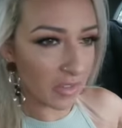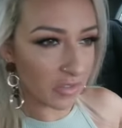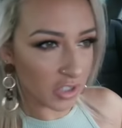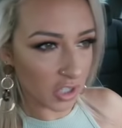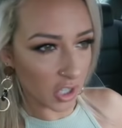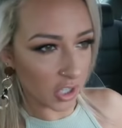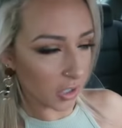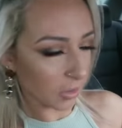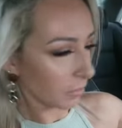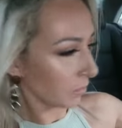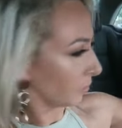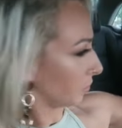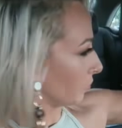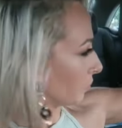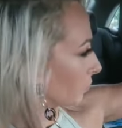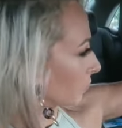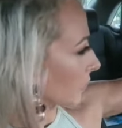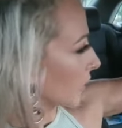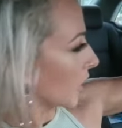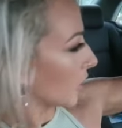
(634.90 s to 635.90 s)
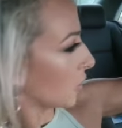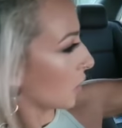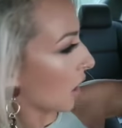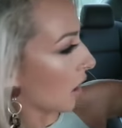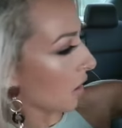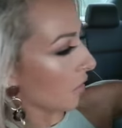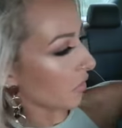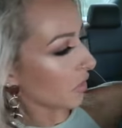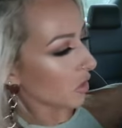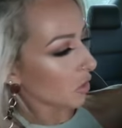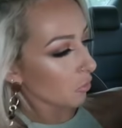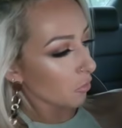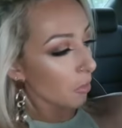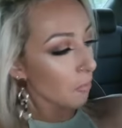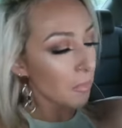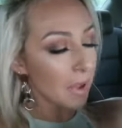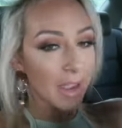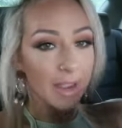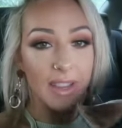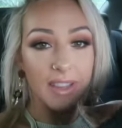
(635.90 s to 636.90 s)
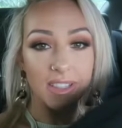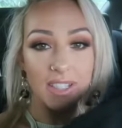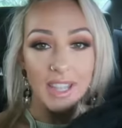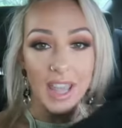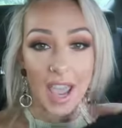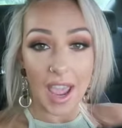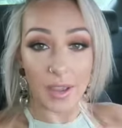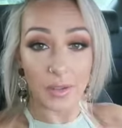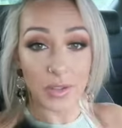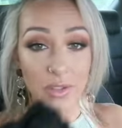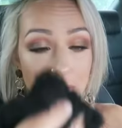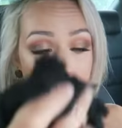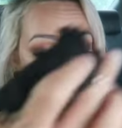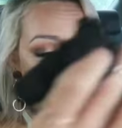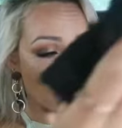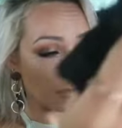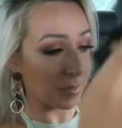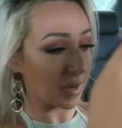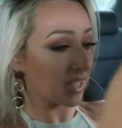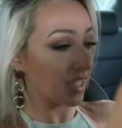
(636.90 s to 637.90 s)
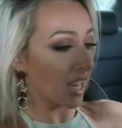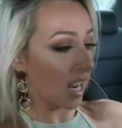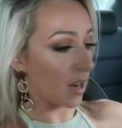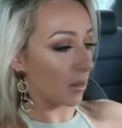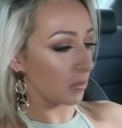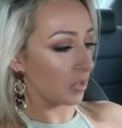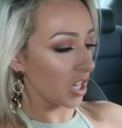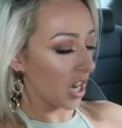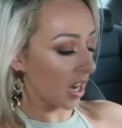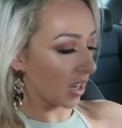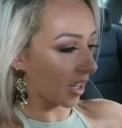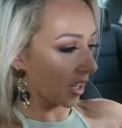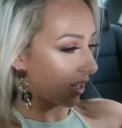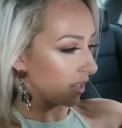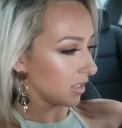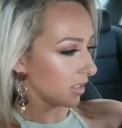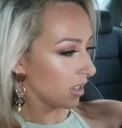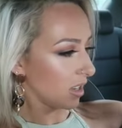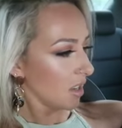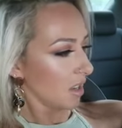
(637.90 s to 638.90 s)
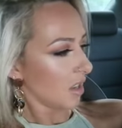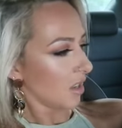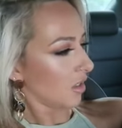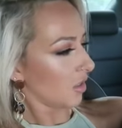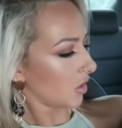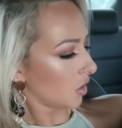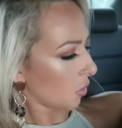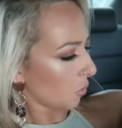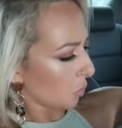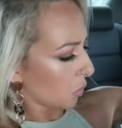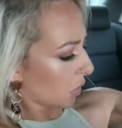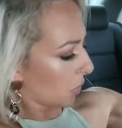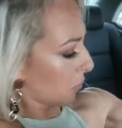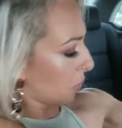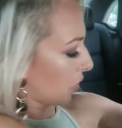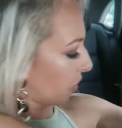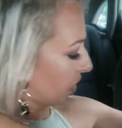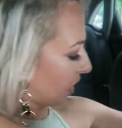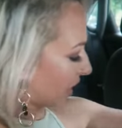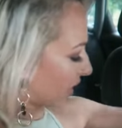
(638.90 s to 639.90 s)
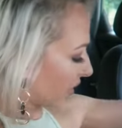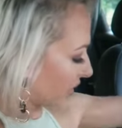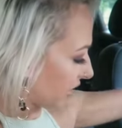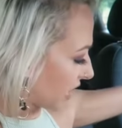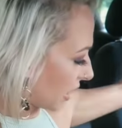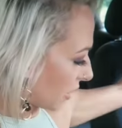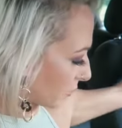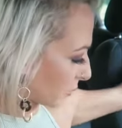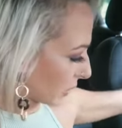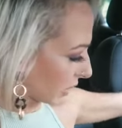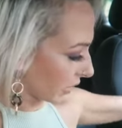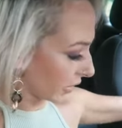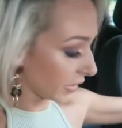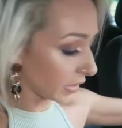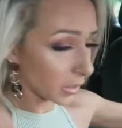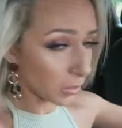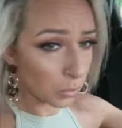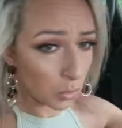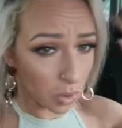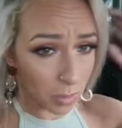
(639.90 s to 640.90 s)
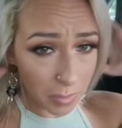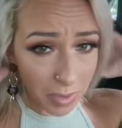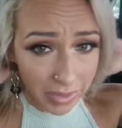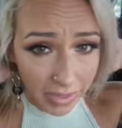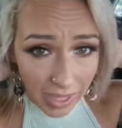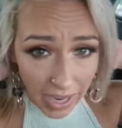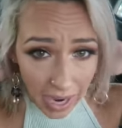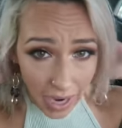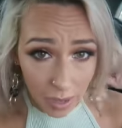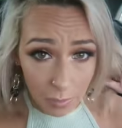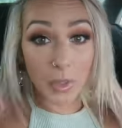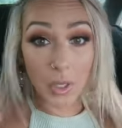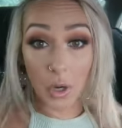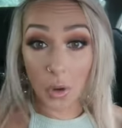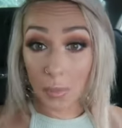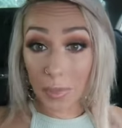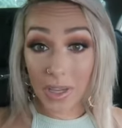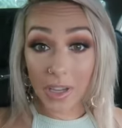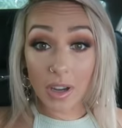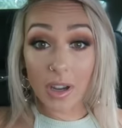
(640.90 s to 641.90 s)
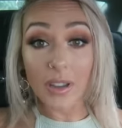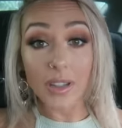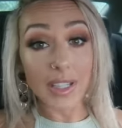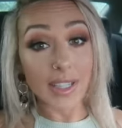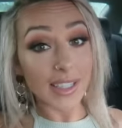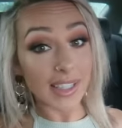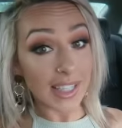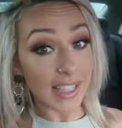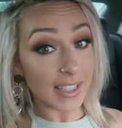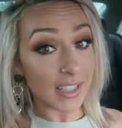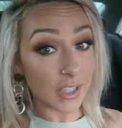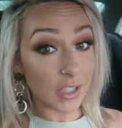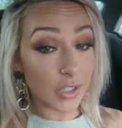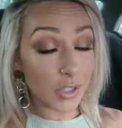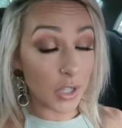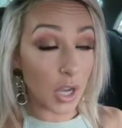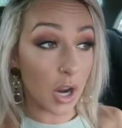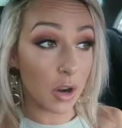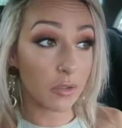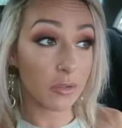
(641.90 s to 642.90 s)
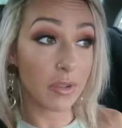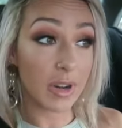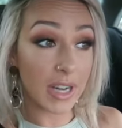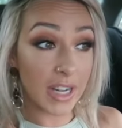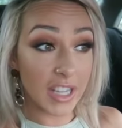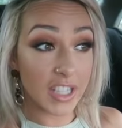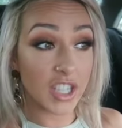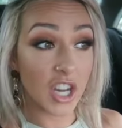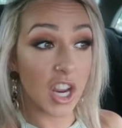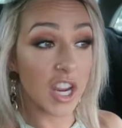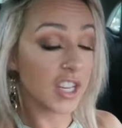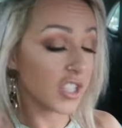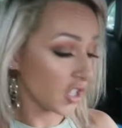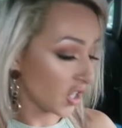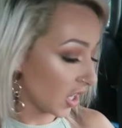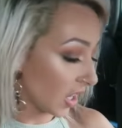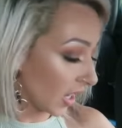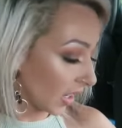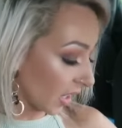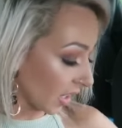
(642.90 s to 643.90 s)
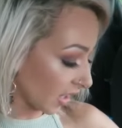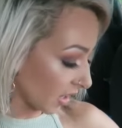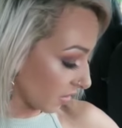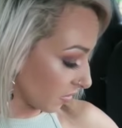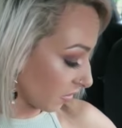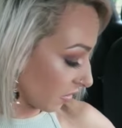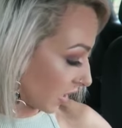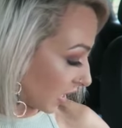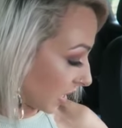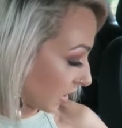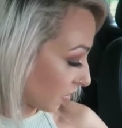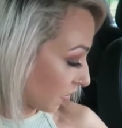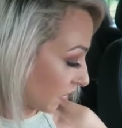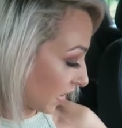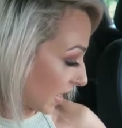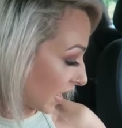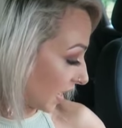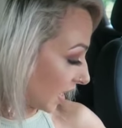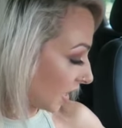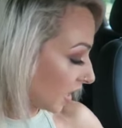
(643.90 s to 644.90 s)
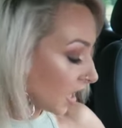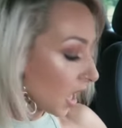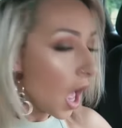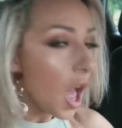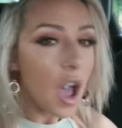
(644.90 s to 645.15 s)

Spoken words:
after having to run back into the house to get my denim jacket. There's no point in putting that on now because it's warm in the car. But oh my god, the seasons are really changing. Like I can really feel